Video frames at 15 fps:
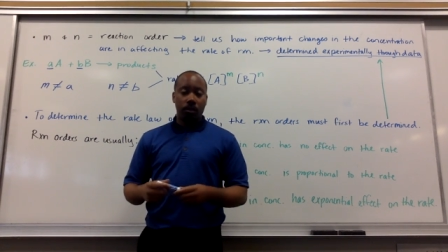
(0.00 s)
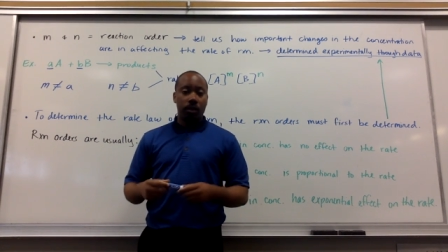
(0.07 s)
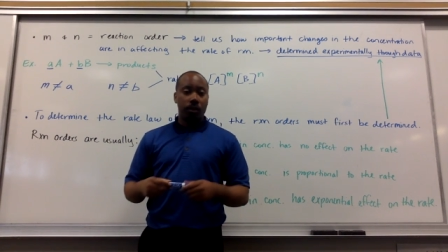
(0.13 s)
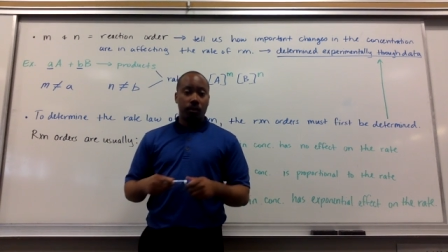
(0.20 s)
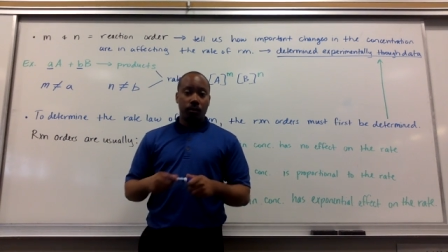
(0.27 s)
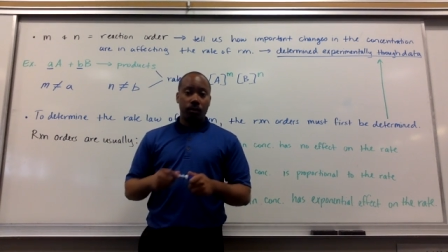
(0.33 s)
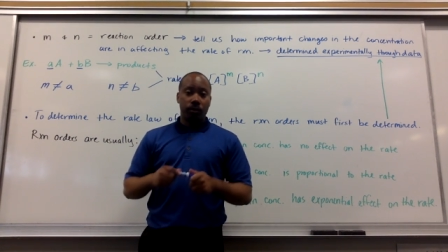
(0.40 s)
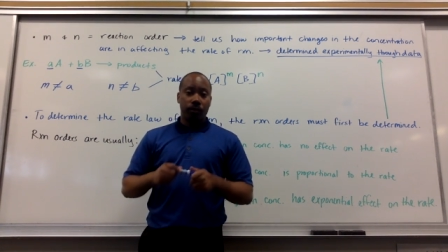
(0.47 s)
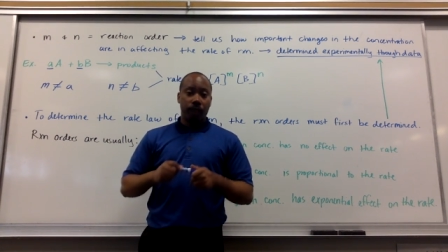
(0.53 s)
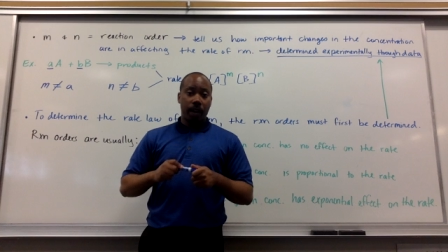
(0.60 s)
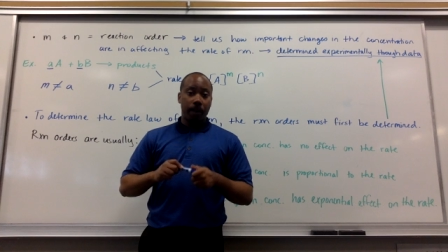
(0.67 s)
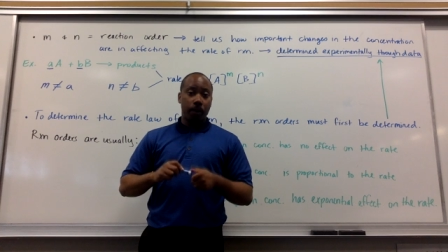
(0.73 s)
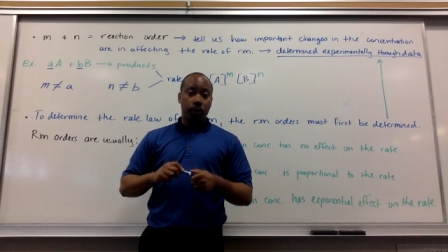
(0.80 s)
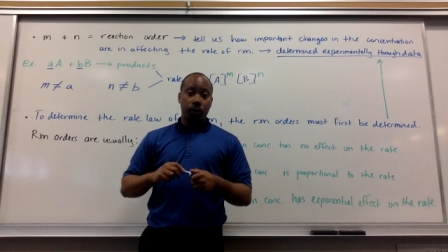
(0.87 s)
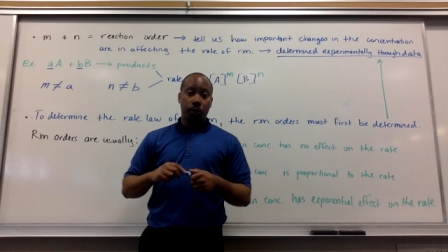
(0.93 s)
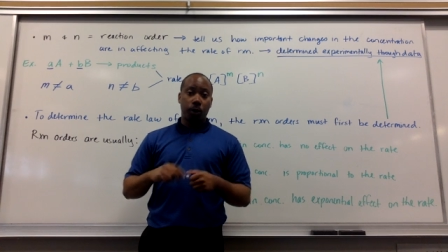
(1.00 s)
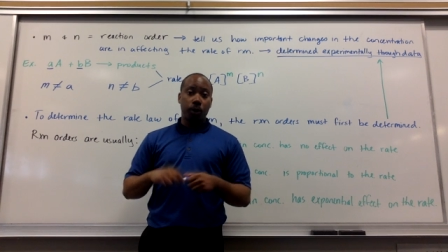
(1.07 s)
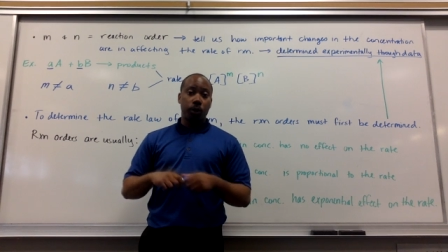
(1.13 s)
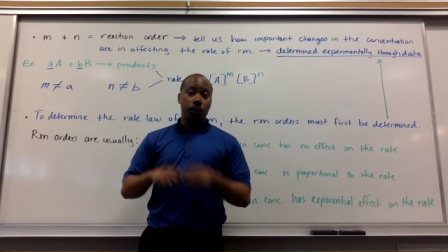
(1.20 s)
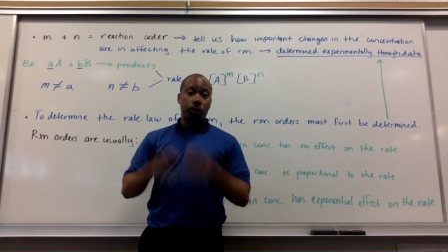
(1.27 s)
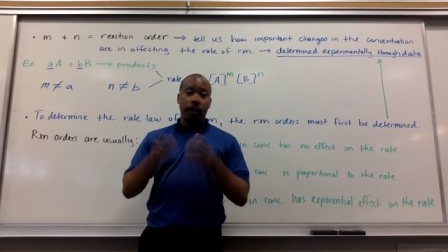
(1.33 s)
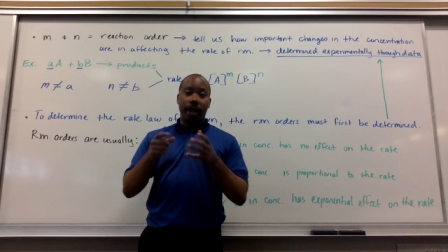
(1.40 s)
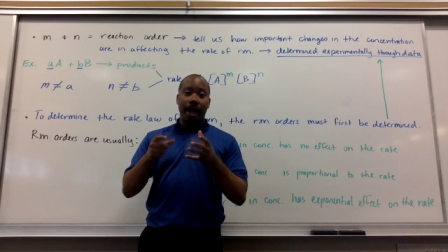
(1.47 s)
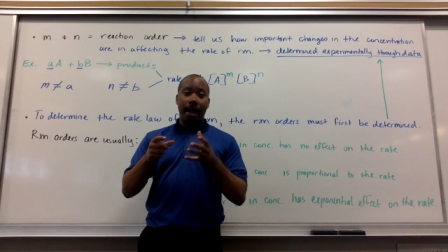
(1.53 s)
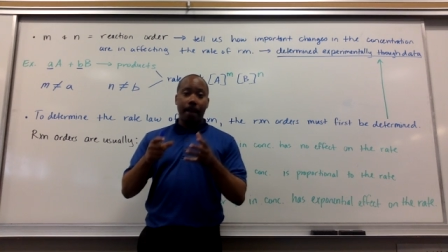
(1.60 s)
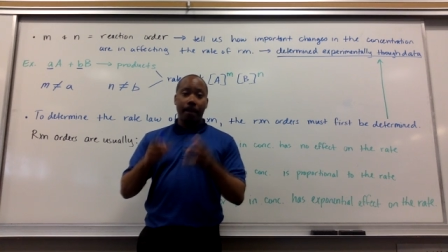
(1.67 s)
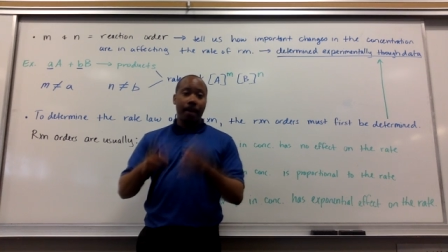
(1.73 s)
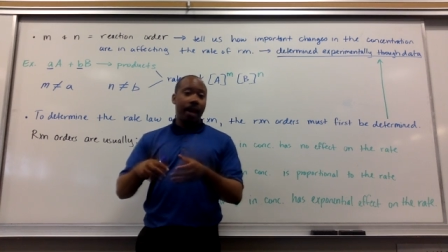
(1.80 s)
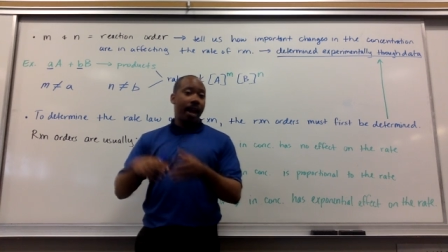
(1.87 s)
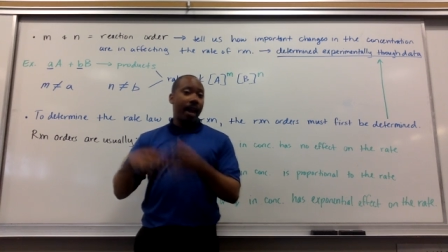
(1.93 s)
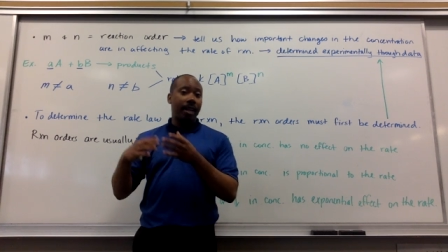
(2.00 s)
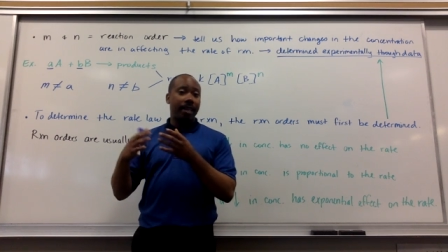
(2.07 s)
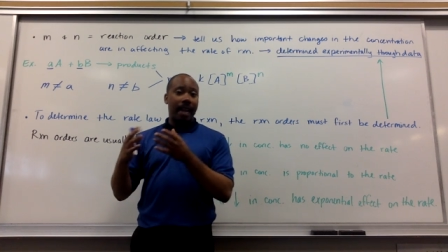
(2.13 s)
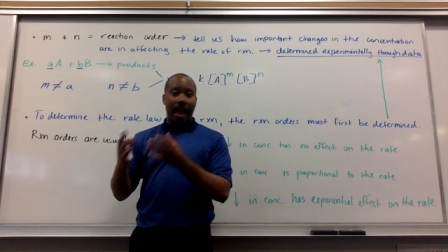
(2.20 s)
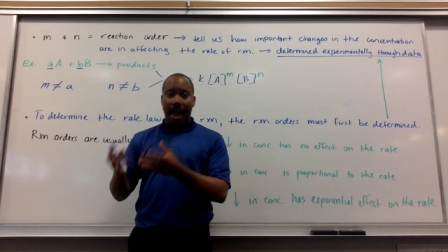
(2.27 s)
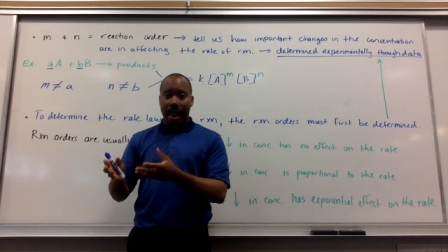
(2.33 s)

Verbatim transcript: The variables chosen were M and